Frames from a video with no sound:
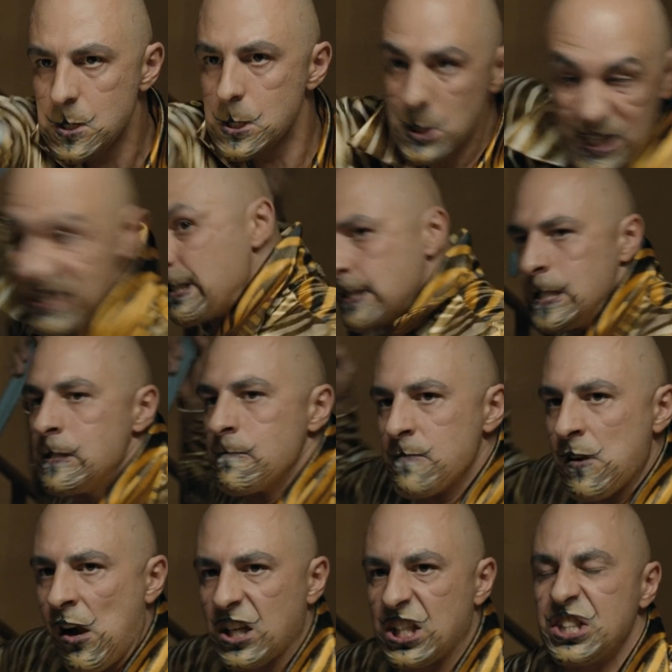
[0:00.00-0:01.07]
Zeka tells his
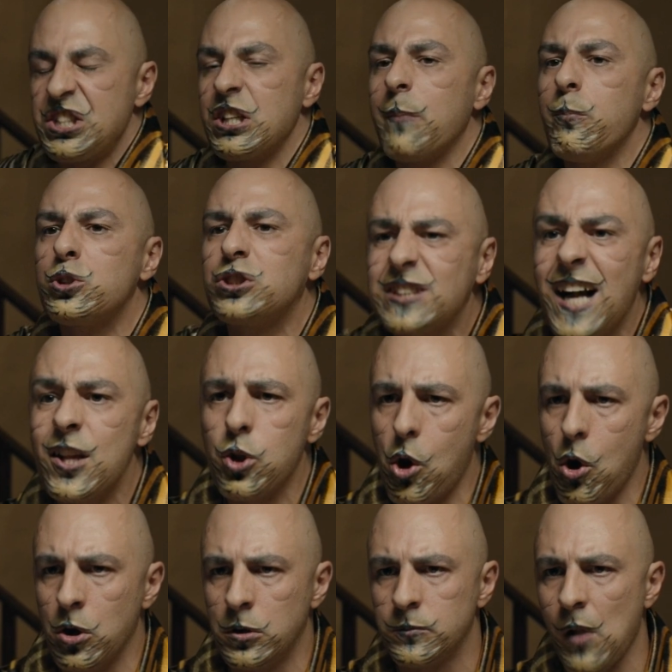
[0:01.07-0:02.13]
mother that he'll be hiding in the
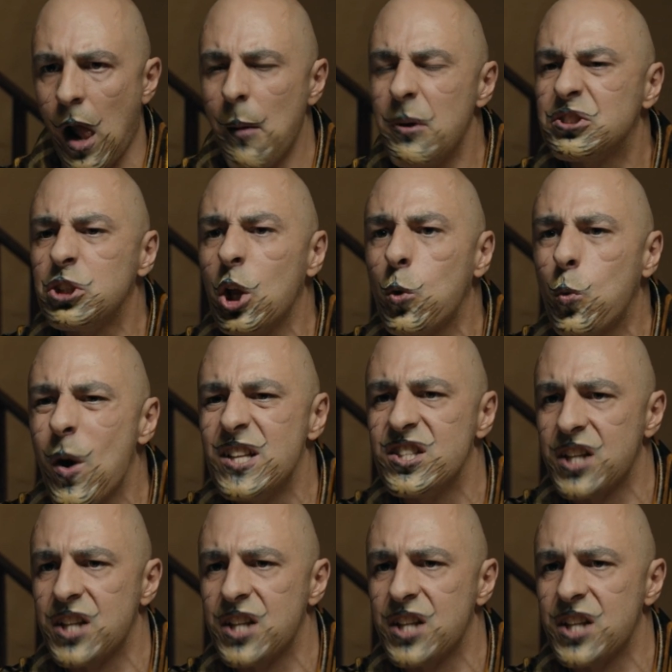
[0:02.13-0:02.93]
property for a few